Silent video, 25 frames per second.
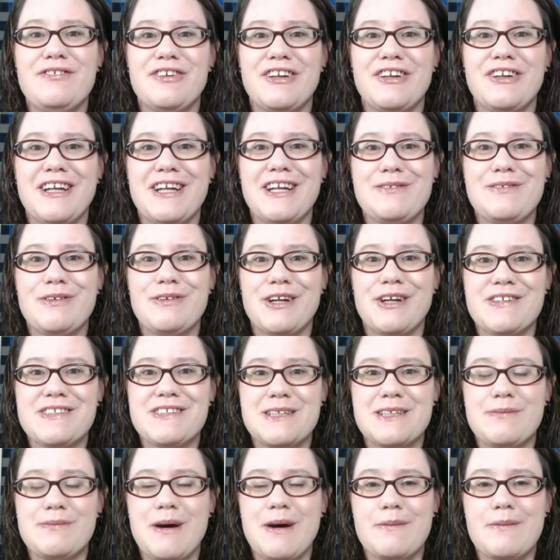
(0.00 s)
and anyone else
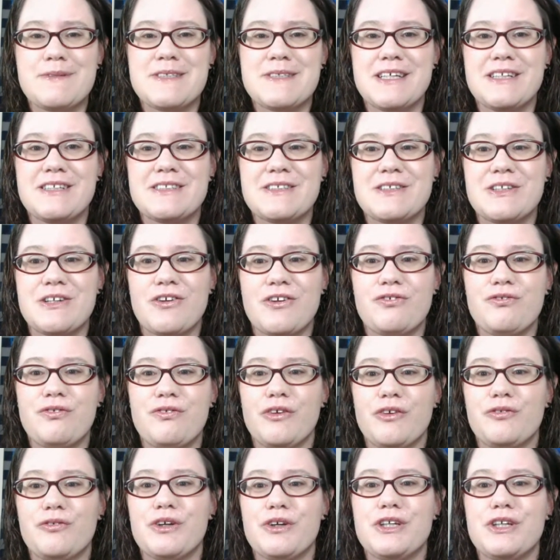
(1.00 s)
that pops in, so just
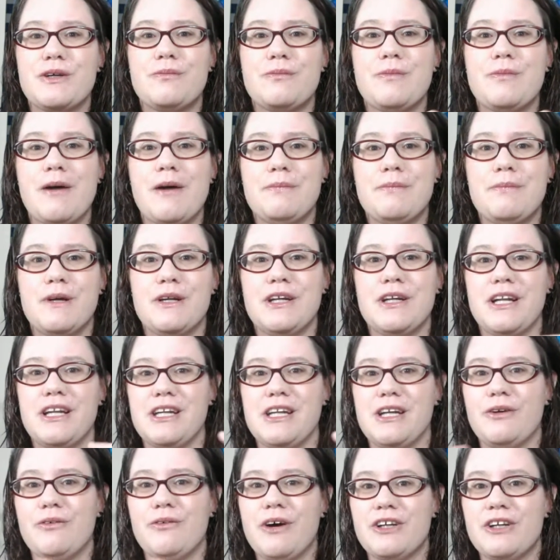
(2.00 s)
feel free to pop in
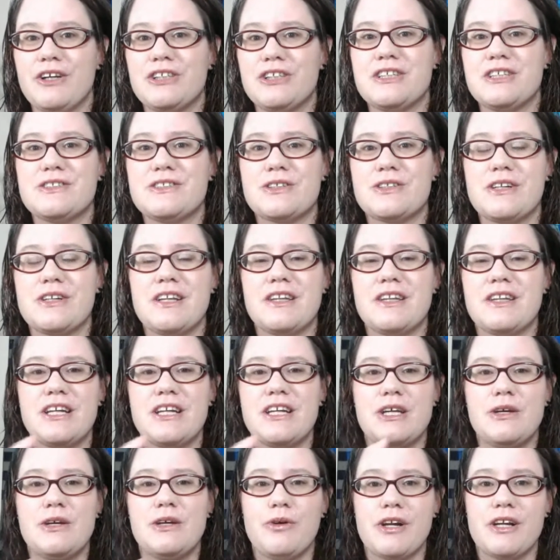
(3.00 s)
any questions or anything
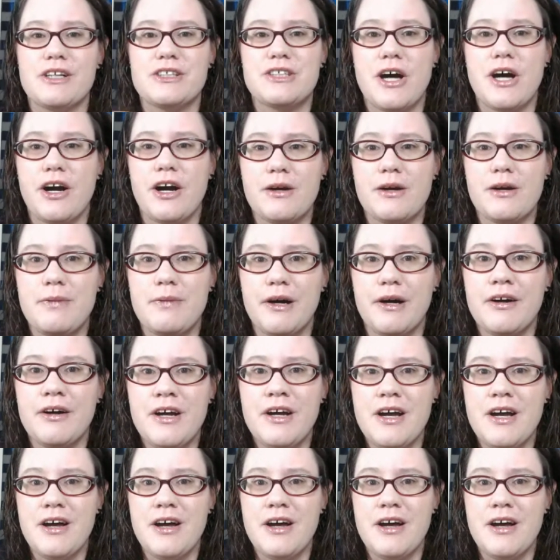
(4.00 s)
that you want to talk about,